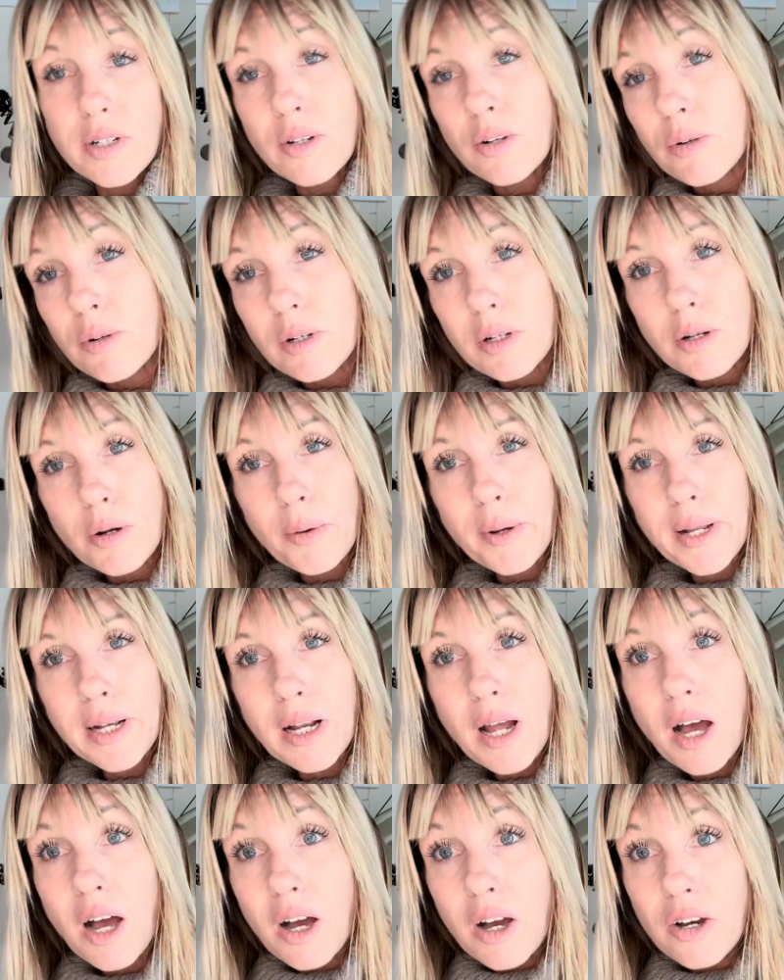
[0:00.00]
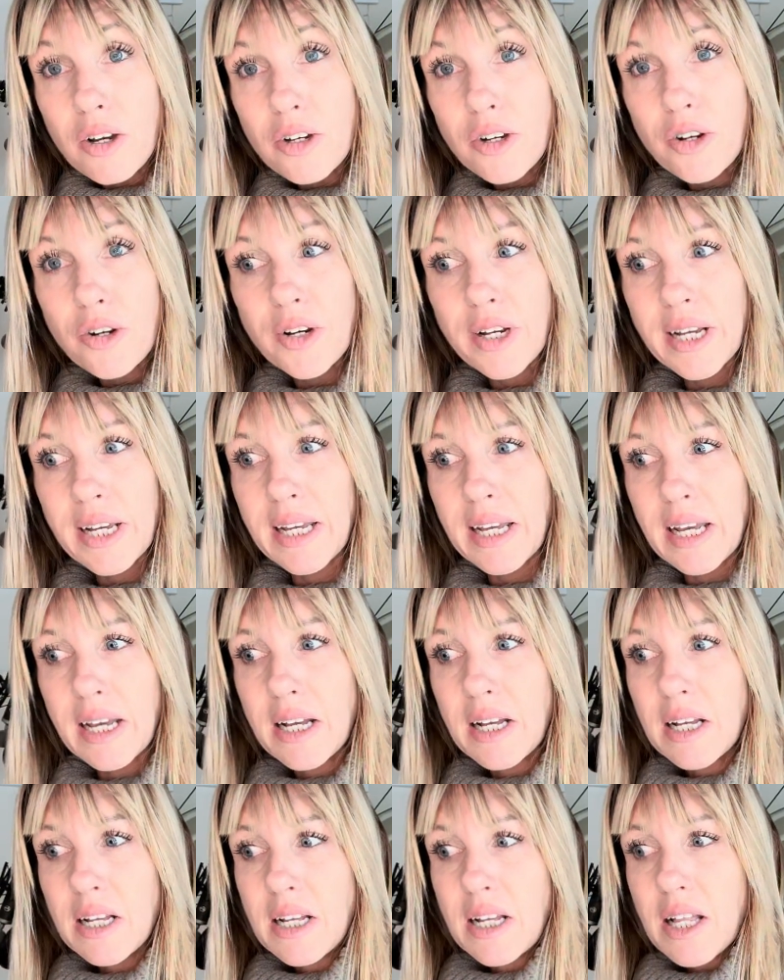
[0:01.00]
who are going hungry,
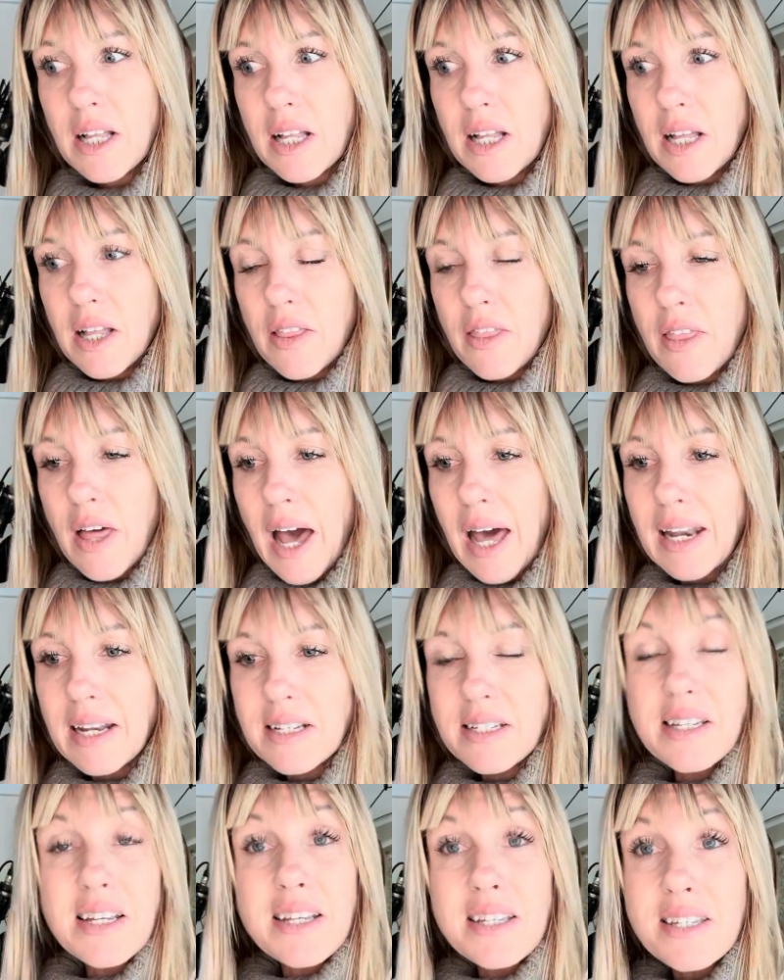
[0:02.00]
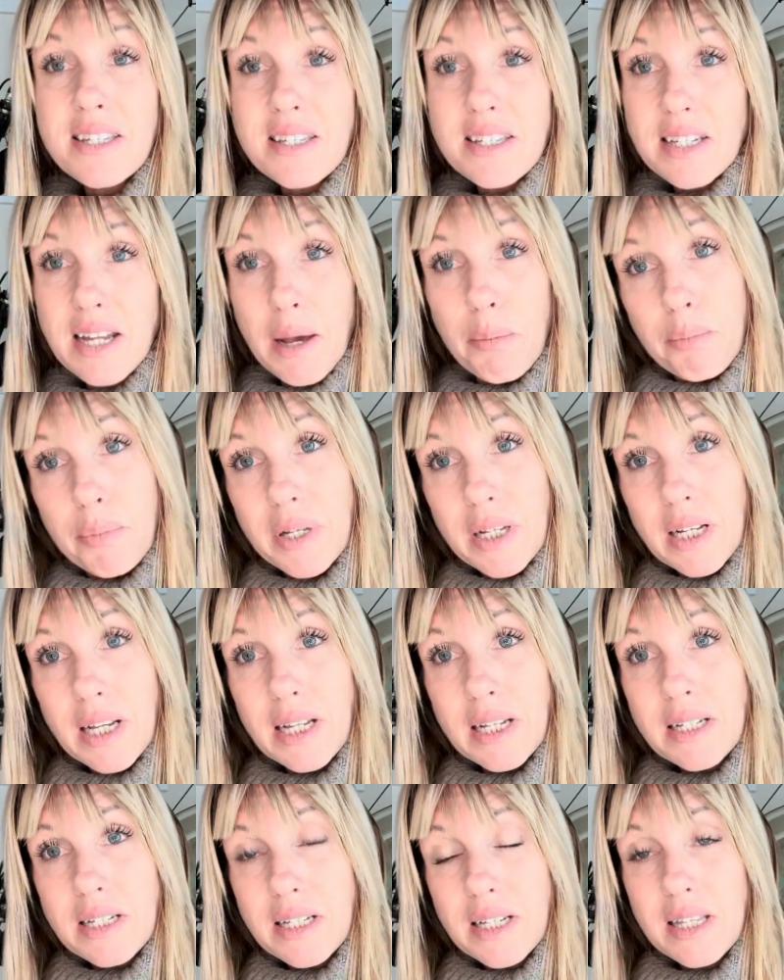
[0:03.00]
that is us stepping
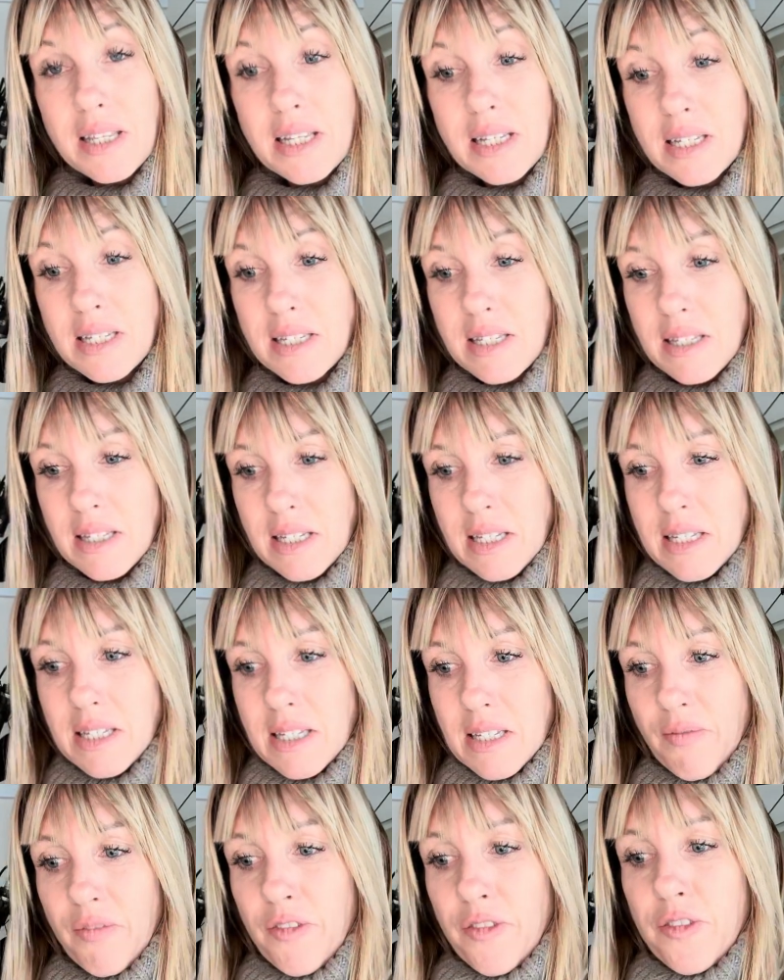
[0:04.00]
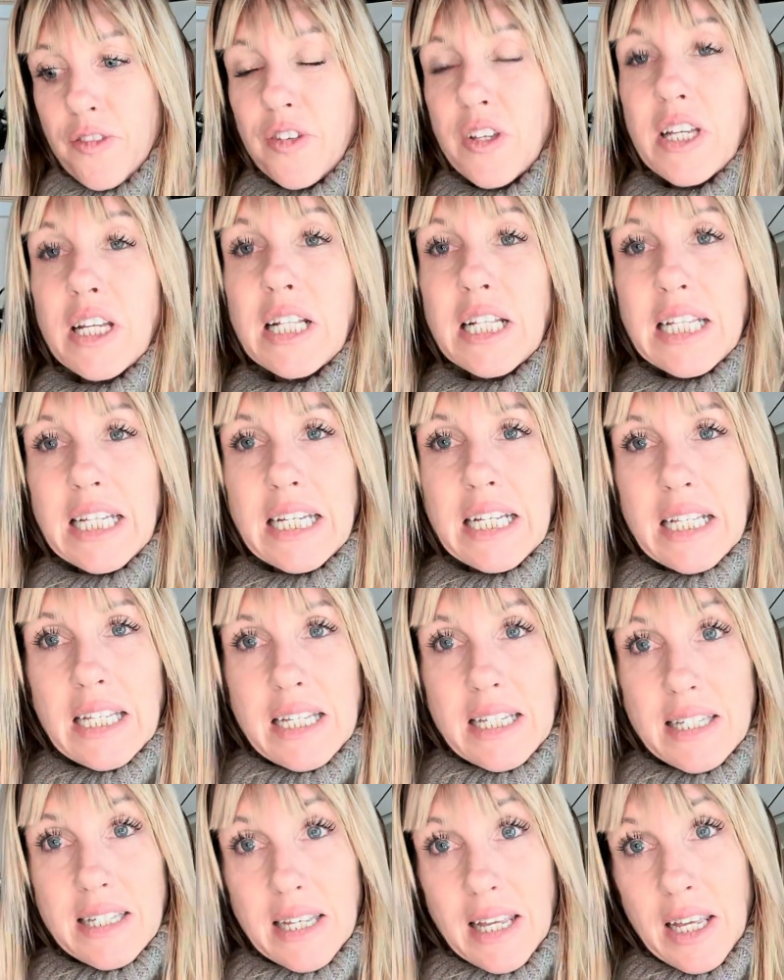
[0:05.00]
into this feeling,
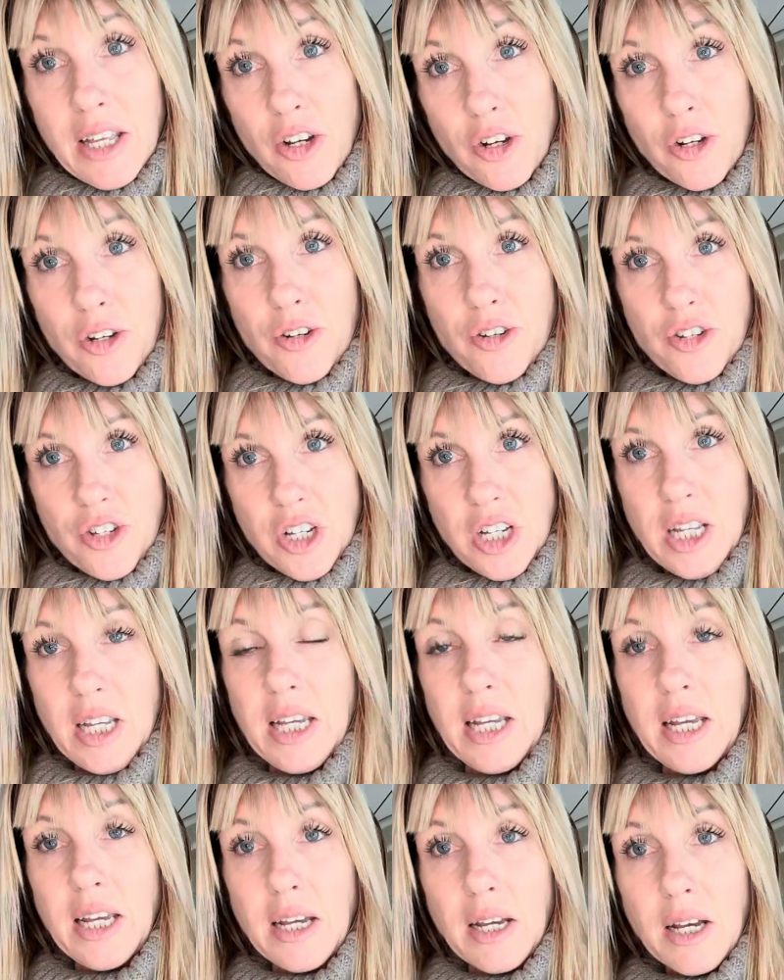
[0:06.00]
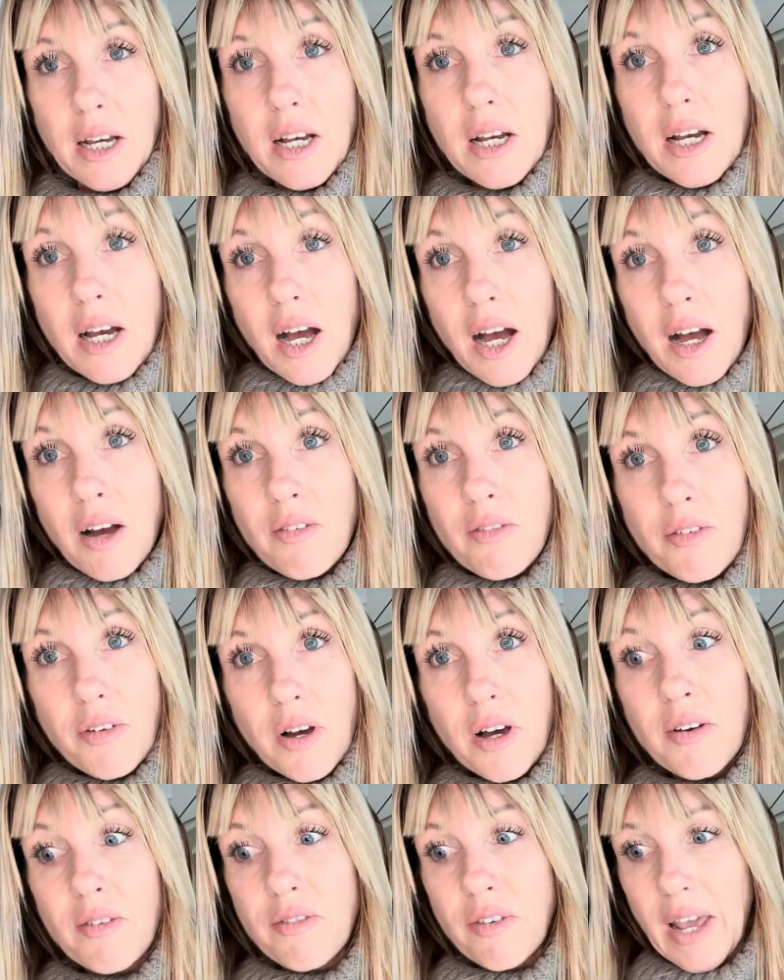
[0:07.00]
this energy
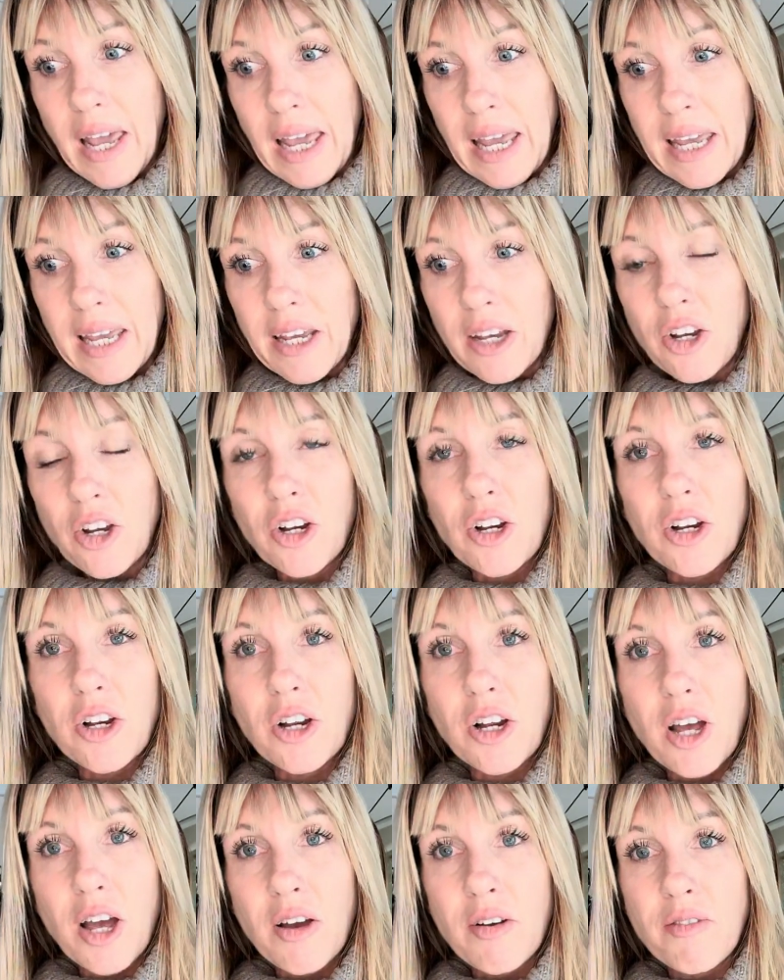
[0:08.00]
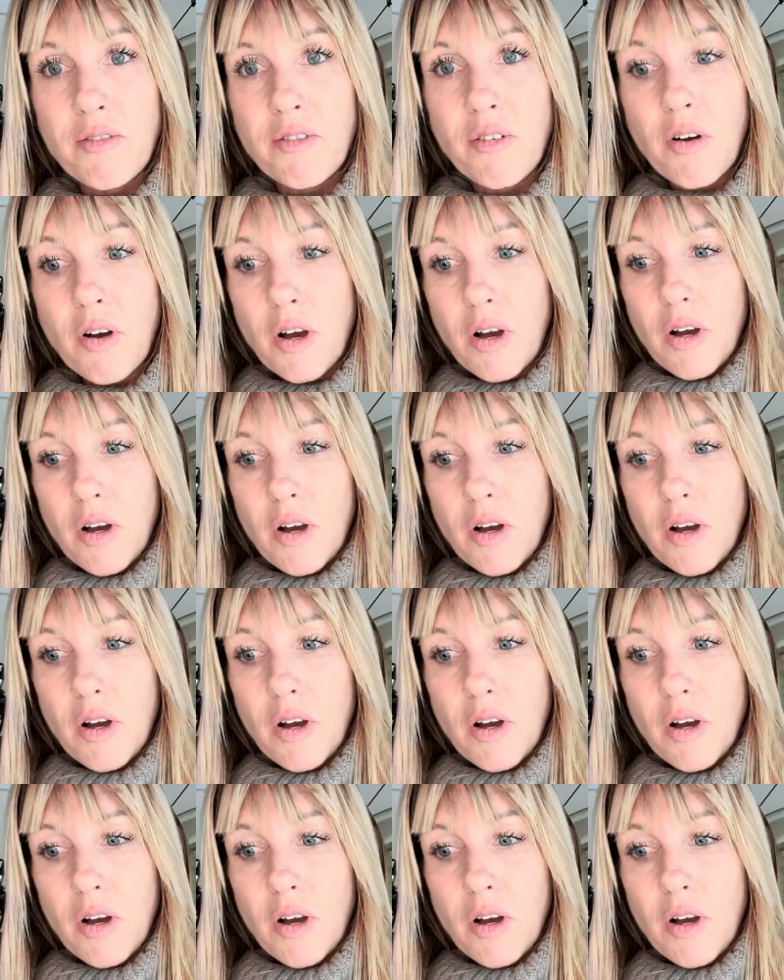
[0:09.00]
of anger, of